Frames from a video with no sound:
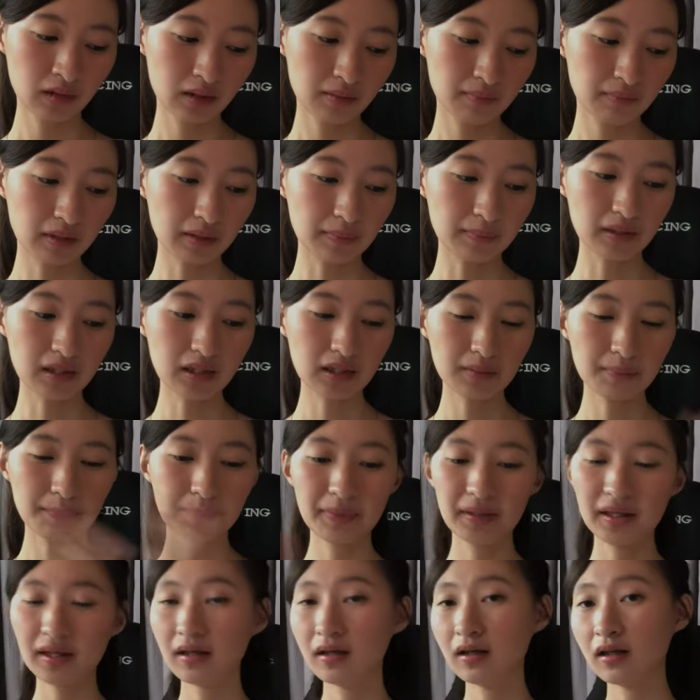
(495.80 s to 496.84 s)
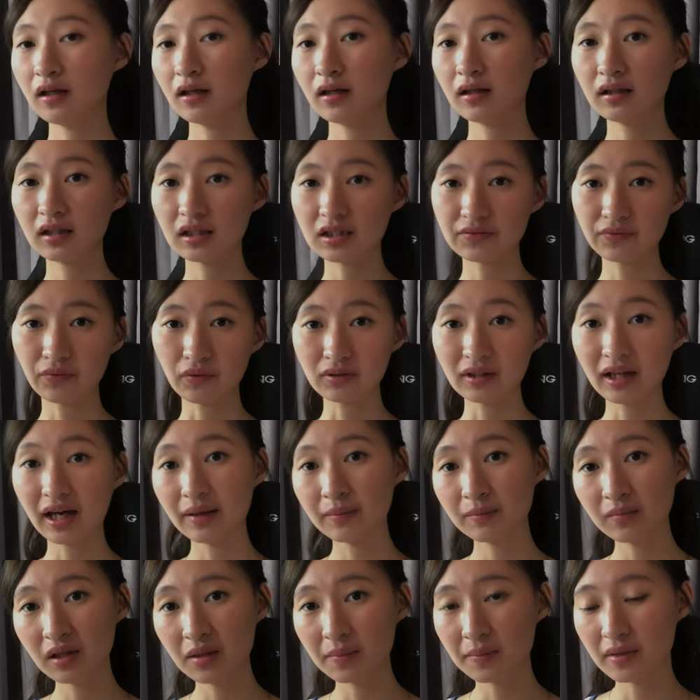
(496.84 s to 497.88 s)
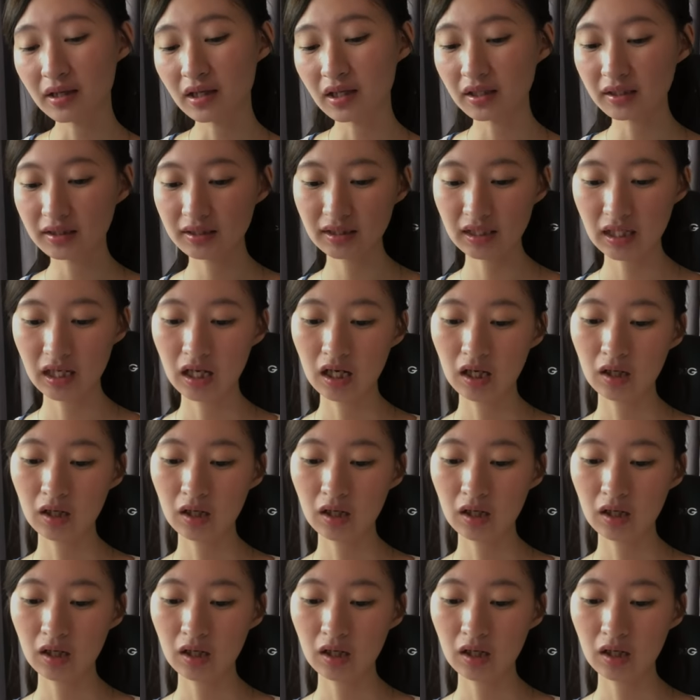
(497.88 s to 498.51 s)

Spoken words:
Maybe pink is for time limits,